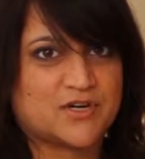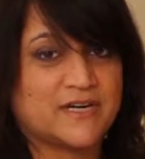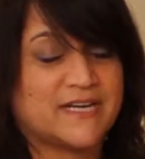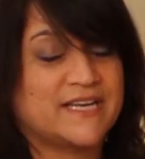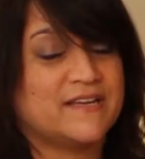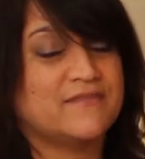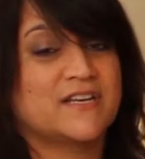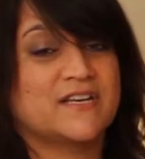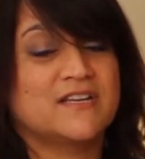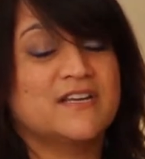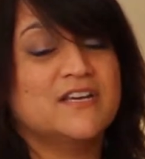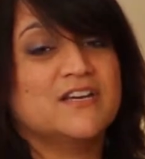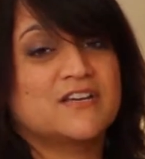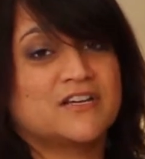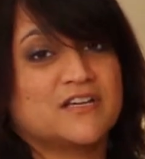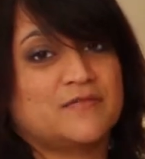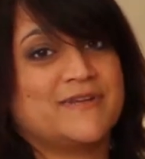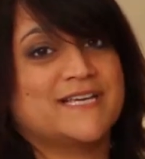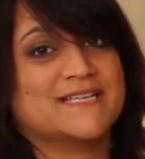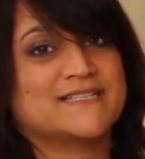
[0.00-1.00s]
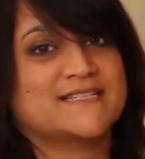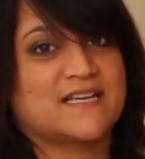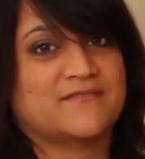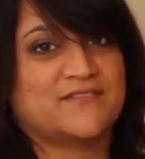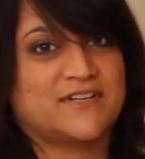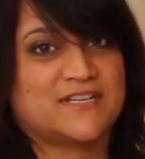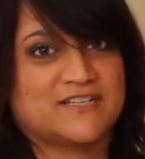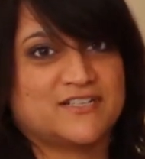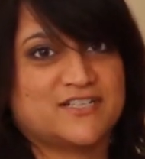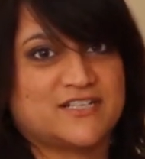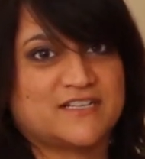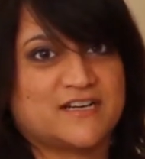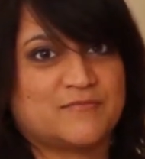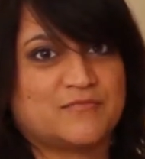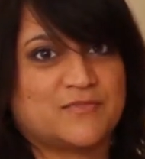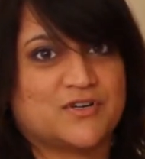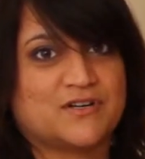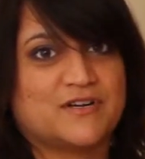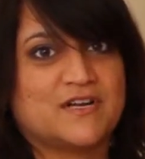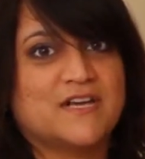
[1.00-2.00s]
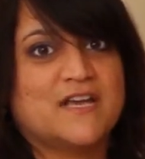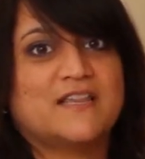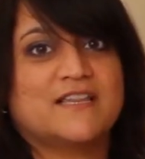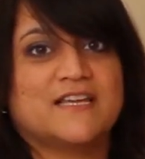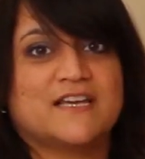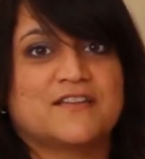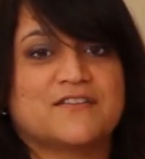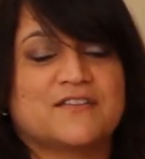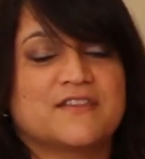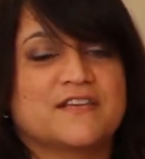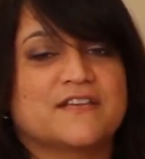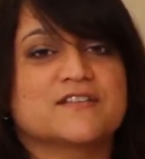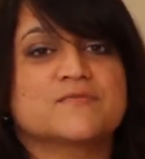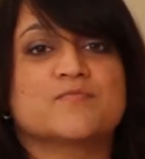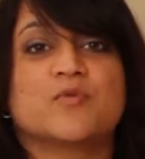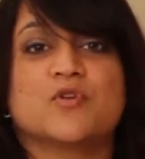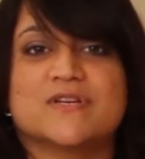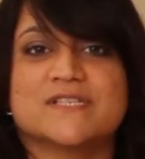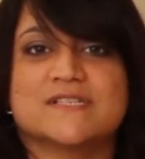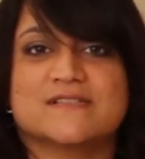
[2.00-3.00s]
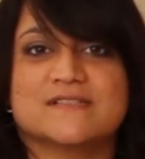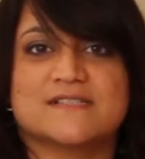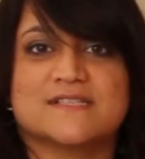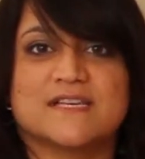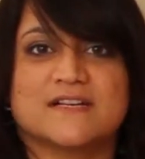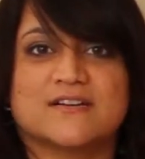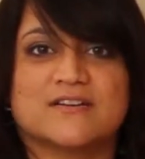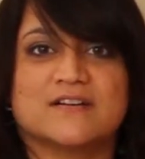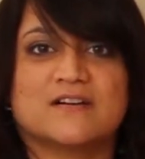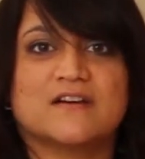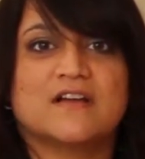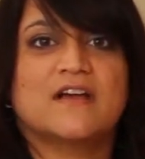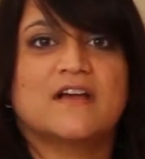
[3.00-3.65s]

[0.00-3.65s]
It even could be a 7-digit number. The other thing is poison center.